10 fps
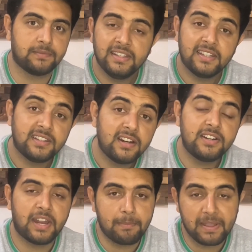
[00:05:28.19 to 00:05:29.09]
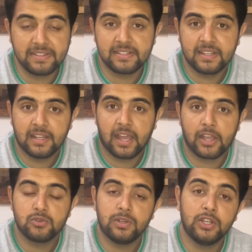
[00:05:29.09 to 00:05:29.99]
The third tip is
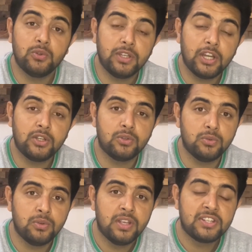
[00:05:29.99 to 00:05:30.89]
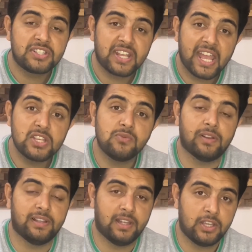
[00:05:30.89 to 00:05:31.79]
actually you need to
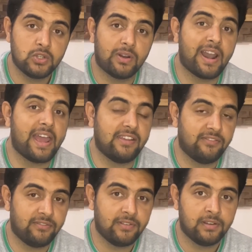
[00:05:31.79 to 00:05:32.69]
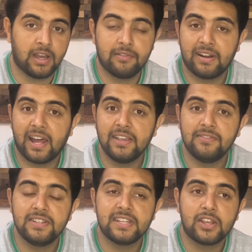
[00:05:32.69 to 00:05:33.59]
schedule your life. Our life
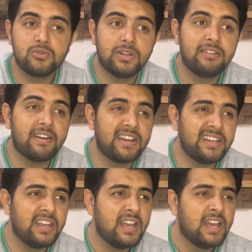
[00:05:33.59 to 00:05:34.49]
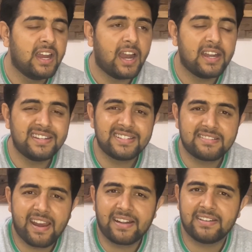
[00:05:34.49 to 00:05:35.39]
is actually very
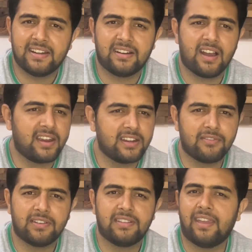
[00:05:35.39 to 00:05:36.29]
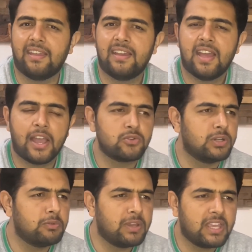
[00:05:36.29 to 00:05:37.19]
distracted kind of a thing.
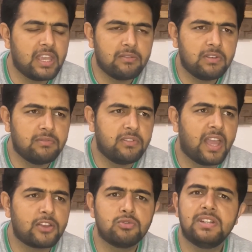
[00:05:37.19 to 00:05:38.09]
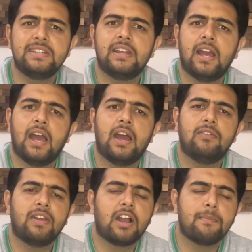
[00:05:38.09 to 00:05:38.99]
Actually, we actually
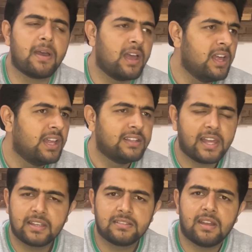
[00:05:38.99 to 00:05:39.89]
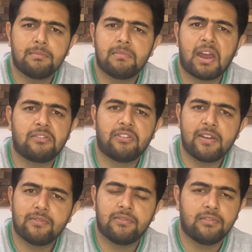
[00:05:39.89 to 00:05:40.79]
wake up like some at
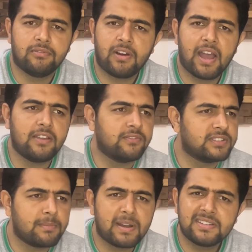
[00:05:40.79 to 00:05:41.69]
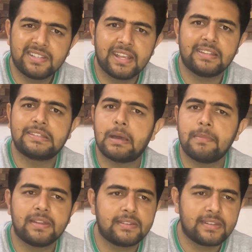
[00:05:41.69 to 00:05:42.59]
5, some at 6, some
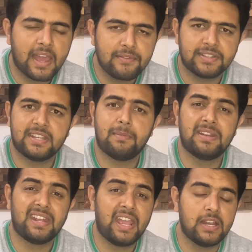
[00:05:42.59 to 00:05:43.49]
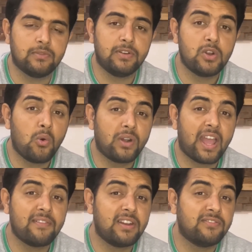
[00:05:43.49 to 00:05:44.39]
at 7, some at 8. We don't
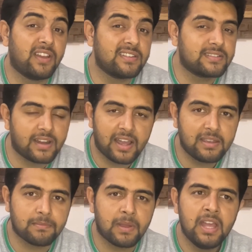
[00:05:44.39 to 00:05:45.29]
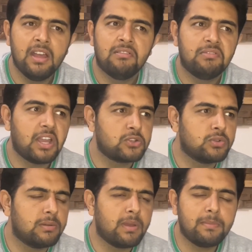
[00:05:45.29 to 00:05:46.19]
have any fixed time. We
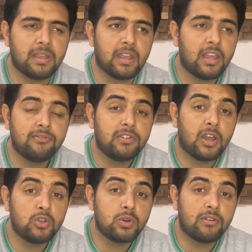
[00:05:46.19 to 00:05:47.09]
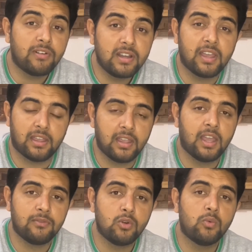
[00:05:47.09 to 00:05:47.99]
actually, maybe if you're
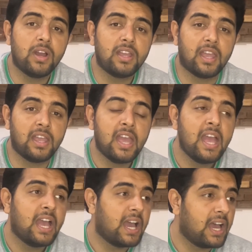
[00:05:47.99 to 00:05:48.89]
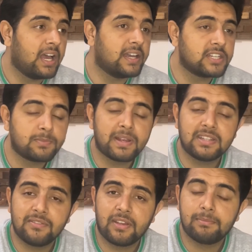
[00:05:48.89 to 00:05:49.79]
working at a
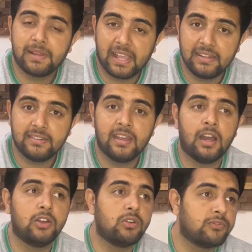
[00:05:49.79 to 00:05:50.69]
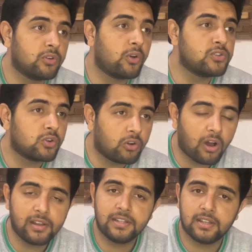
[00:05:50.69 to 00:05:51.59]
specific place, or if you're going to
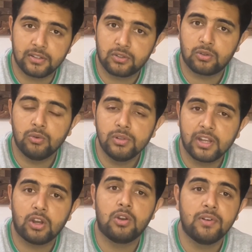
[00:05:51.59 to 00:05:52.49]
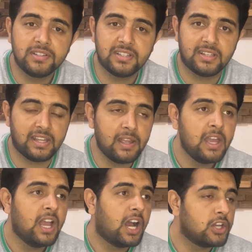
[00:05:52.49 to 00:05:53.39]
college or school or university,
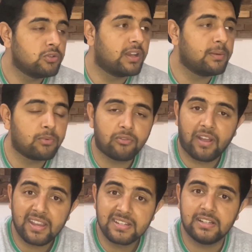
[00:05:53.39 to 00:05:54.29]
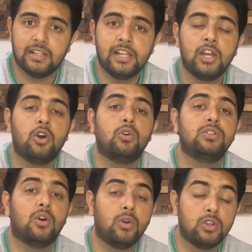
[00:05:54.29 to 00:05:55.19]
or you are a professional,
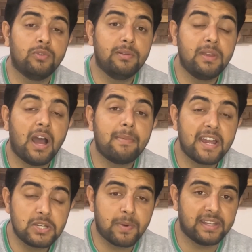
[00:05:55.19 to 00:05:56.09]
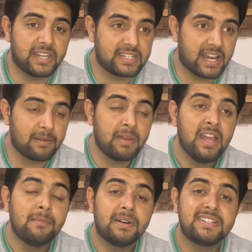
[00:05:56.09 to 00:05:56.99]
or you will be abide by that time.
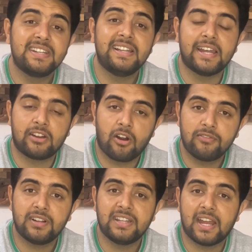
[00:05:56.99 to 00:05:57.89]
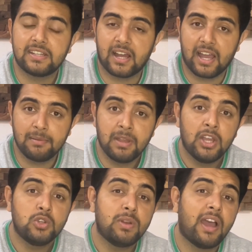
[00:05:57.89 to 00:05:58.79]
But still, that after that time,
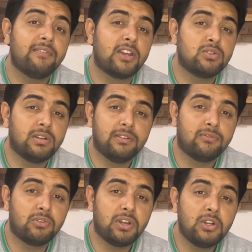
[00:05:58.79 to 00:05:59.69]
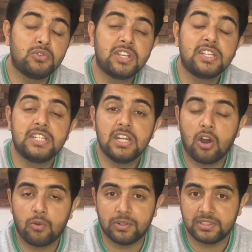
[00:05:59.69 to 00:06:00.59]
you have actually 14 to 16
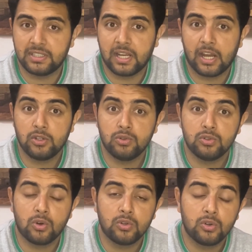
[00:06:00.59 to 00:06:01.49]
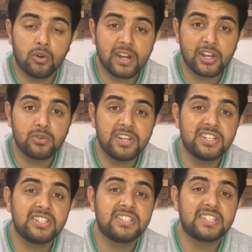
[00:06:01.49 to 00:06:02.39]
hours, and you don't actually
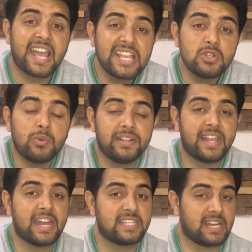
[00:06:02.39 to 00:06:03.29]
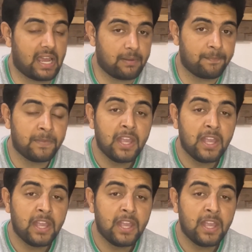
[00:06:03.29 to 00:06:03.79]
schedule that time.